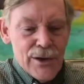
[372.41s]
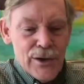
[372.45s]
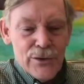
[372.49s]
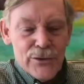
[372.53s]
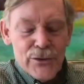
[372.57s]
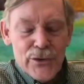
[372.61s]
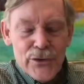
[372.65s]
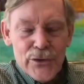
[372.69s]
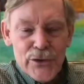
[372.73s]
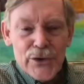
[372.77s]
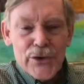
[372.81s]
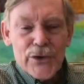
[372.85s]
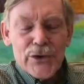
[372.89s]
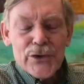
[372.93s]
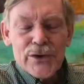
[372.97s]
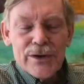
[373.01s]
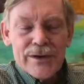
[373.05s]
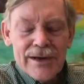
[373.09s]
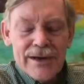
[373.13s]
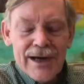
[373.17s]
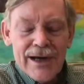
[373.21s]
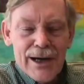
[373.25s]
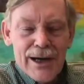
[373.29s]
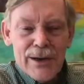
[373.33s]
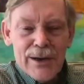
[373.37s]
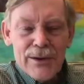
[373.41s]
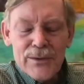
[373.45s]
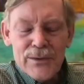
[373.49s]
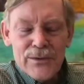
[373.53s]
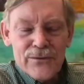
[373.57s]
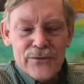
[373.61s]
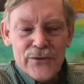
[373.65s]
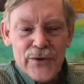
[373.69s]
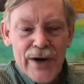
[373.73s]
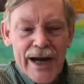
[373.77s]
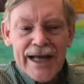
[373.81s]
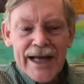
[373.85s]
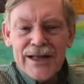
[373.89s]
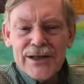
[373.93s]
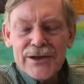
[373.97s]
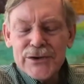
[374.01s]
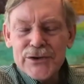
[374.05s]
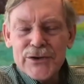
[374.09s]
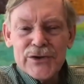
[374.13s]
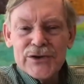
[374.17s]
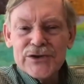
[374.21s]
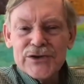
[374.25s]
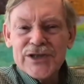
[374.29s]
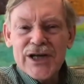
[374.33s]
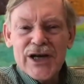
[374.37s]
Third, Franklin
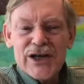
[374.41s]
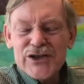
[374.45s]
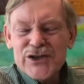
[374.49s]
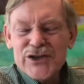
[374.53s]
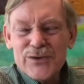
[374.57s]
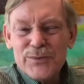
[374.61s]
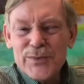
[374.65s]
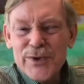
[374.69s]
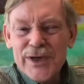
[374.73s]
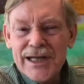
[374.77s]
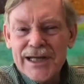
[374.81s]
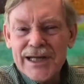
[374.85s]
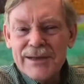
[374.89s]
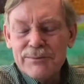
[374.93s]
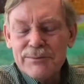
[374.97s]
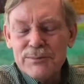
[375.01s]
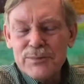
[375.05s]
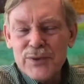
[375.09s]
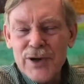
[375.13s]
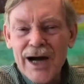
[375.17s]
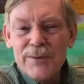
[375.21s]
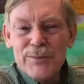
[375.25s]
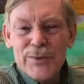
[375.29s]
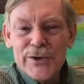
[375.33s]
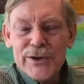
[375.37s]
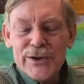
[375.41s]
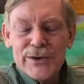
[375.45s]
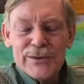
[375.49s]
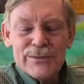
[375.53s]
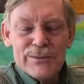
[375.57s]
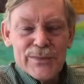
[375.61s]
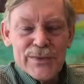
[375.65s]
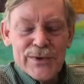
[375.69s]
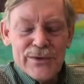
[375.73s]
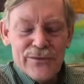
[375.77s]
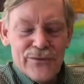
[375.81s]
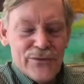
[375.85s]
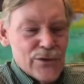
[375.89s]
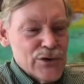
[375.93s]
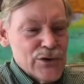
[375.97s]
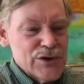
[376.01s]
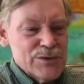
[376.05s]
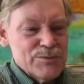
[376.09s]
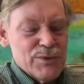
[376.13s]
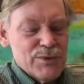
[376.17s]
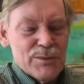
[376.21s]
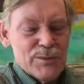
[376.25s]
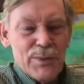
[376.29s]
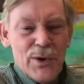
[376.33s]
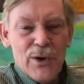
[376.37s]
turns out to be probably the first
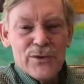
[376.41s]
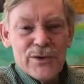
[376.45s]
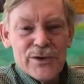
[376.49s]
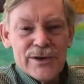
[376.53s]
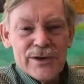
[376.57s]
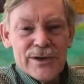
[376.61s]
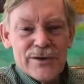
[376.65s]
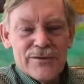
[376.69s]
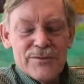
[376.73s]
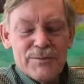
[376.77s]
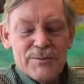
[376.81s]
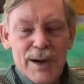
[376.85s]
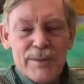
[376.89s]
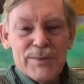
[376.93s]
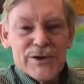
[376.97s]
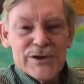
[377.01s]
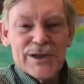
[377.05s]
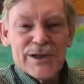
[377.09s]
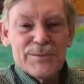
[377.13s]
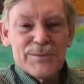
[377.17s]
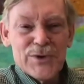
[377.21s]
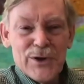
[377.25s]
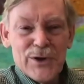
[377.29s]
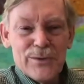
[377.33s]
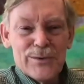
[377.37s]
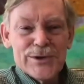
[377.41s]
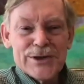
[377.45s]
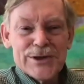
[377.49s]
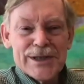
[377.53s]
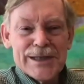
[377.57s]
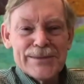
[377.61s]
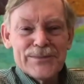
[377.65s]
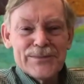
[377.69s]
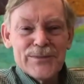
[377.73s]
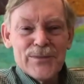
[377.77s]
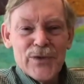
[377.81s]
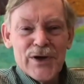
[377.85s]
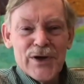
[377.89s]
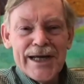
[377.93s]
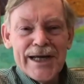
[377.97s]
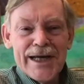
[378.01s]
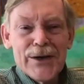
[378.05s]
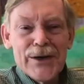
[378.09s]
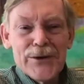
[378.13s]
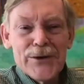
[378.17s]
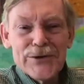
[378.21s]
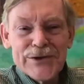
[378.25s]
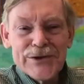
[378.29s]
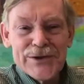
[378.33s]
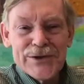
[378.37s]
proponent of public diplomacy. When he
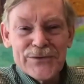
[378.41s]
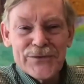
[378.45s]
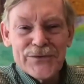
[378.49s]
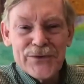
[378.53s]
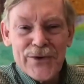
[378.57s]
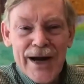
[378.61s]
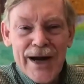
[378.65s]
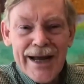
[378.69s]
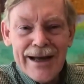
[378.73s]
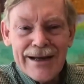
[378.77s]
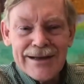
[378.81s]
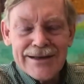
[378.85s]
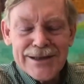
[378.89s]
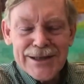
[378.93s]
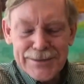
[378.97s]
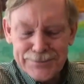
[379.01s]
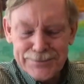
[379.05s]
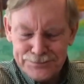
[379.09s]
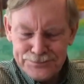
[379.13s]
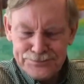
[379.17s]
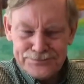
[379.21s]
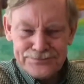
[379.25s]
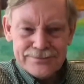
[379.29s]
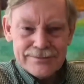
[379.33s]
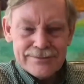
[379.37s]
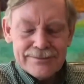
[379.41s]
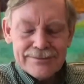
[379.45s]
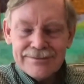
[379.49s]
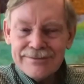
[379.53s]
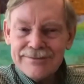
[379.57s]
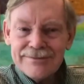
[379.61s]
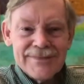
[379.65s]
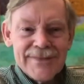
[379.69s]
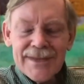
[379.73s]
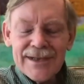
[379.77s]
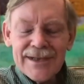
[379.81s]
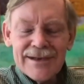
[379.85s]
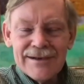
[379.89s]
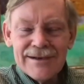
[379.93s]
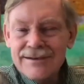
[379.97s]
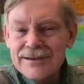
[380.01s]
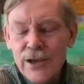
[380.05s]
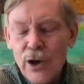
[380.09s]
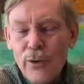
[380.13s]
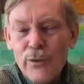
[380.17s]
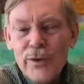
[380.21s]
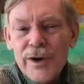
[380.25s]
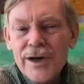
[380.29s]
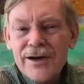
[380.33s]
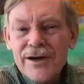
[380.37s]
goes to France, no
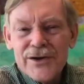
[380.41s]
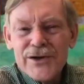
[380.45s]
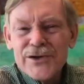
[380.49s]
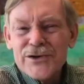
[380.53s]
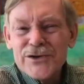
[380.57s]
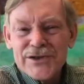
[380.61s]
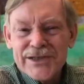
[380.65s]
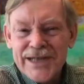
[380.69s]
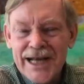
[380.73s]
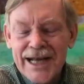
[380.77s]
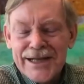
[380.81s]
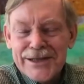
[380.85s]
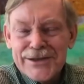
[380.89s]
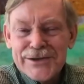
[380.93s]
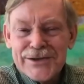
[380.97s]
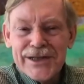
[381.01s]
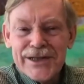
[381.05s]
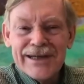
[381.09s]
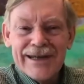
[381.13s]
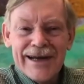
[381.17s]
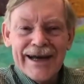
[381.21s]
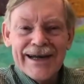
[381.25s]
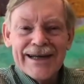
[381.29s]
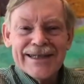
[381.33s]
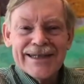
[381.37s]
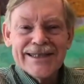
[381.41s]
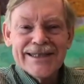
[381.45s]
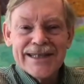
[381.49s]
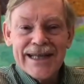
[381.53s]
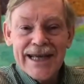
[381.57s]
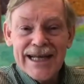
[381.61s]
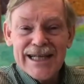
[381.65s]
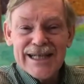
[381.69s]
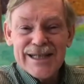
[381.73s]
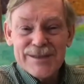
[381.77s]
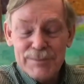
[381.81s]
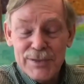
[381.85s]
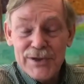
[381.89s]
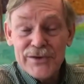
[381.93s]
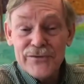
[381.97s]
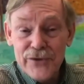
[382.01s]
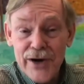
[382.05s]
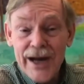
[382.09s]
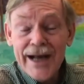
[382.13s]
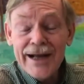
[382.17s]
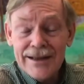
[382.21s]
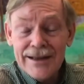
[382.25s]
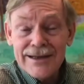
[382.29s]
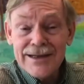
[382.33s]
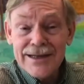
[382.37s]
one understands the United States, but
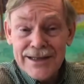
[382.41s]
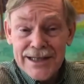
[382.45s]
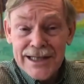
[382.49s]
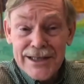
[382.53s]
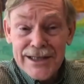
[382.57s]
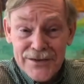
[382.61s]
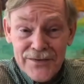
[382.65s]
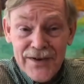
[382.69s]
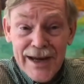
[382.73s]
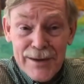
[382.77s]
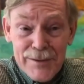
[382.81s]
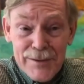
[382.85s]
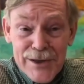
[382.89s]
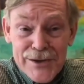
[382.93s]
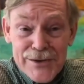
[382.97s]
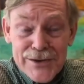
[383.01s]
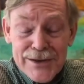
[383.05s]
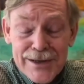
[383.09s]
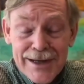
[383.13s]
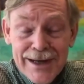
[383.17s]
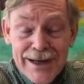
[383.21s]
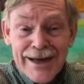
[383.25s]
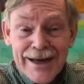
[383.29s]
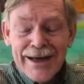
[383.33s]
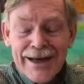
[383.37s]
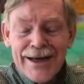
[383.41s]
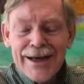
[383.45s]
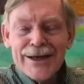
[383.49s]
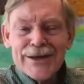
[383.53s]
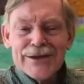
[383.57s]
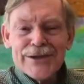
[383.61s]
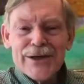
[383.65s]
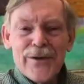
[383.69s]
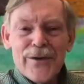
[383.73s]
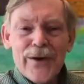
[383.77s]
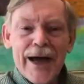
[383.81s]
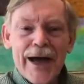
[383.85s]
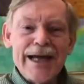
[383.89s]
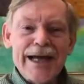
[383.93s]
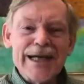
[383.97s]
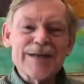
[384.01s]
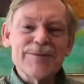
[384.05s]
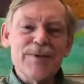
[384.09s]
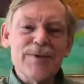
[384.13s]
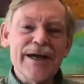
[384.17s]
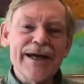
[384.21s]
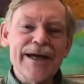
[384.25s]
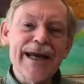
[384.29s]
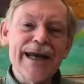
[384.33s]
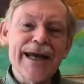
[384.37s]
Franklin is famous. So I
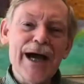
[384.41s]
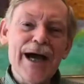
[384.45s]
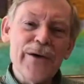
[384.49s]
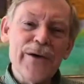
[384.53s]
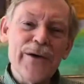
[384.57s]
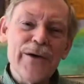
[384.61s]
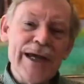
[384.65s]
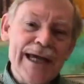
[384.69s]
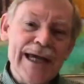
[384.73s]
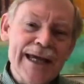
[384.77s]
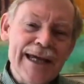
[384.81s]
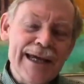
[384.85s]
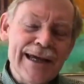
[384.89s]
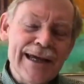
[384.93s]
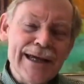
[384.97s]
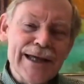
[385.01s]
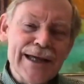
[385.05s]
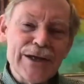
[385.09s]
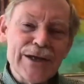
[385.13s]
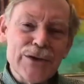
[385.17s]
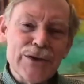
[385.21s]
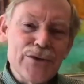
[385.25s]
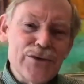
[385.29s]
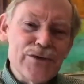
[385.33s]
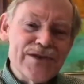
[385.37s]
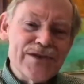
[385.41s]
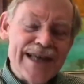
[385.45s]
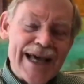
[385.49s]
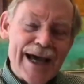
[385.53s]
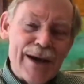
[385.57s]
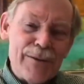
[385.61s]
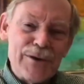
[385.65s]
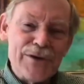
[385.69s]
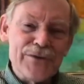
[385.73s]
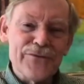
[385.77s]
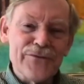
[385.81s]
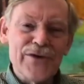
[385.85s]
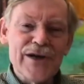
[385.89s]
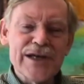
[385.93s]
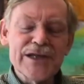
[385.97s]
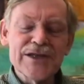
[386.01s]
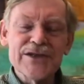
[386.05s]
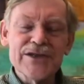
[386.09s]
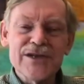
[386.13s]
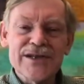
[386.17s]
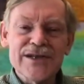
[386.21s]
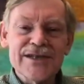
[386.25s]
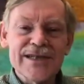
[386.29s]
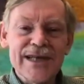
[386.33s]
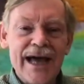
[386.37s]
explain how he used that with French
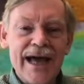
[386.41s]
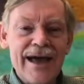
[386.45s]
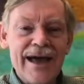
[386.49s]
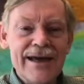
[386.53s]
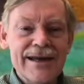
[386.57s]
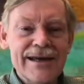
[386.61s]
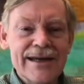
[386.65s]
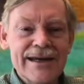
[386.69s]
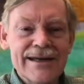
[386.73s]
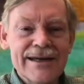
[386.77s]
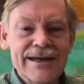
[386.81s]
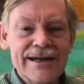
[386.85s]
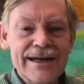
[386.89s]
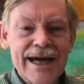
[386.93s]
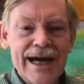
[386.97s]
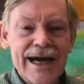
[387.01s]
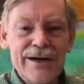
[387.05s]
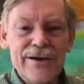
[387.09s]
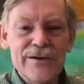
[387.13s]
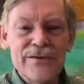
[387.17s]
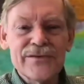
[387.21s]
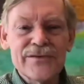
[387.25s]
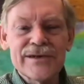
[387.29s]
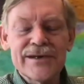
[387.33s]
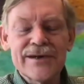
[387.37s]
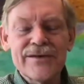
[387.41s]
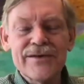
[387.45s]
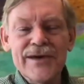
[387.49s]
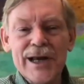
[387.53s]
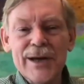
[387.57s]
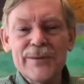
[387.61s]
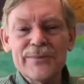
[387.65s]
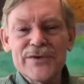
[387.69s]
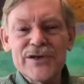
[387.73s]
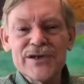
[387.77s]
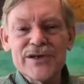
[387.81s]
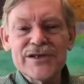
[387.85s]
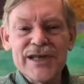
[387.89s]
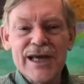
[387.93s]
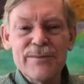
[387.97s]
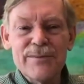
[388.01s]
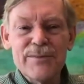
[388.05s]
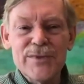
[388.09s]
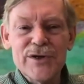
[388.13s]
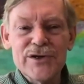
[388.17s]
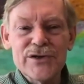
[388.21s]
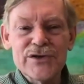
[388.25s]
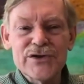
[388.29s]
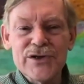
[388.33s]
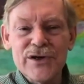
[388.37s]
society to kind of develop this
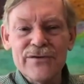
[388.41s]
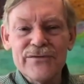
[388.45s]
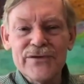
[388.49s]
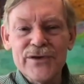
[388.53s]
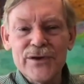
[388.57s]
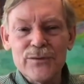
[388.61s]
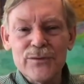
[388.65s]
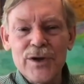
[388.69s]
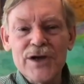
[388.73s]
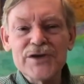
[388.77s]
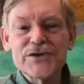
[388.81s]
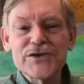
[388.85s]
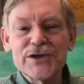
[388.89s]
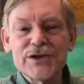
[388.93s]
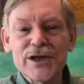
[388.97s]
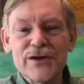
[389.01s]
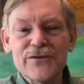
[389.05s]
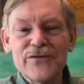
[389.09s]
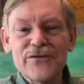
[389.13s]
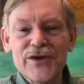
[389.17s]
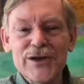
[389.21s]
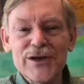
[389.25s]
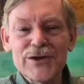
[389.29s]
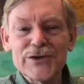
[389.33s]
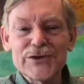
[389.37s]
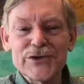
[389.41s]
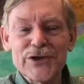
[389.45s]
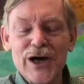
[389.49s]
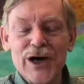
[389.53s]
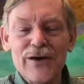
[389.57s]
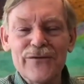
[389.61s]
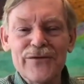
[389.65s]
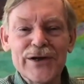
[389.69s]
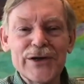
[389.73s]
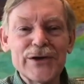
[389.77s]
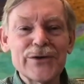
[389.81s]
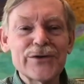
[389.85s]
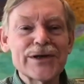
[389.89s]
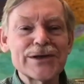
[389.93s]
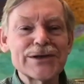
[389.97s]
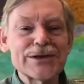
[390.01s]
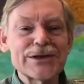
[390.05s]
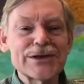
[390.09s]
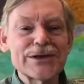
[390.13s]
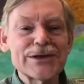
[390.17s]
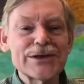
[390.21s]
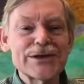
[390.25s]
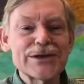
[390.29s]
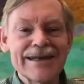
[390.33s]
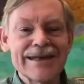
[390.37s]
image of the rustic philosophe. And you can
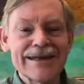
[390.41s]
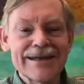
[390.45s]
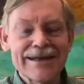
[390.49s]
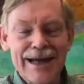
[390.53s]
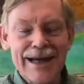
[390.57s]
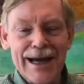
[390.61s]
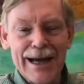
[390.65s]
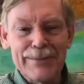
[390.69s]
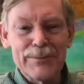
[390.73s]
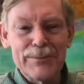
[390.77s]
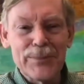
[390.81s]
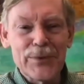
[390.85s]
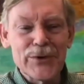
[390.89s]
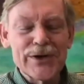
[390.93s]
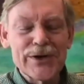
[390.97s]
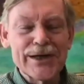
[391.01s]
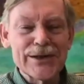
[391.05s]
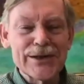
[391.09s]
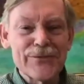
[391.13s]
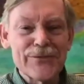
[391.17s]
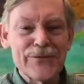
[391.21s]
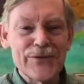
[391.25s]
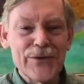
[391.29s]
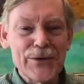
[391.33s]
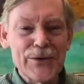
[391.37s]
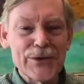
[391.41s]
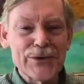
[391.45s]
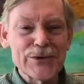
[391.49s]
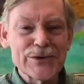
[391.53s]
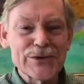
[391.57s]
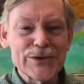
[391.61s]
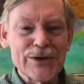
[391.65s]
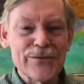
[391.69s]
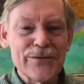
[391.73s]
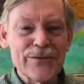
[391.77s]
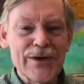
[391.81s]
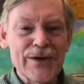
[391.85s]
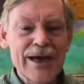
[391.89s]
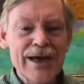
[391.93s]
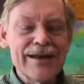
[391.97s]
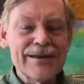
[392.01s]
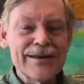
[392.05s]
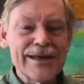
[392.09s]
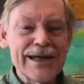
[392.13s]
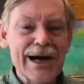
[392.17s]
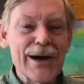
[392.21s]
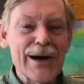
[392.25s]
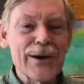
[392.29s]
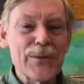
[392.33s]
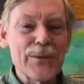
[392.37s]
see it. I put in the photos of the
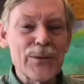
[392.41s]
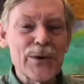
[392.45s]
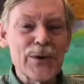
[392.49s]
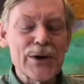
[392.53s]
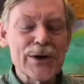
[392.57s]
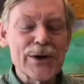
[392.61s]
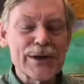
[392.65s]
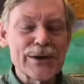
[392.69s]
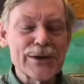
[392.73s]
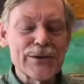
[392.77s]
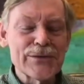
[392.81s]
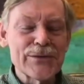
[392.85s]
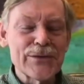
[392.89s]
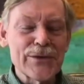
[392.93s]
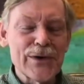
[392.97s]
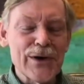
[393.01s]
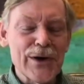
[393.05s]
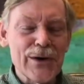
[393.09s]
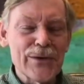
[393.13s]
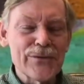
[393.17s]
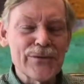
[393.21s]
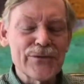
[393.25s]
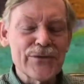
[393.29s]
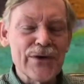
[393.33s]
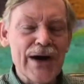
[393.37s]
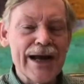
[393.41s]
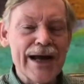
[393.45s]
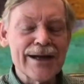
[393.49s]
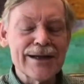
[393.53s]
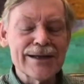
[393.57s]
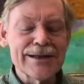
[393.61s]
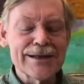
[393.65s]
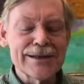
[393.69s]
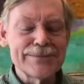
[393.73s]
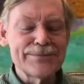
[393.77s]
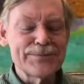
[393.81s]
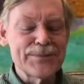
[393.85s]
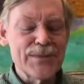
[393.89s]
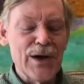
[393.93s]
artwork of Franklin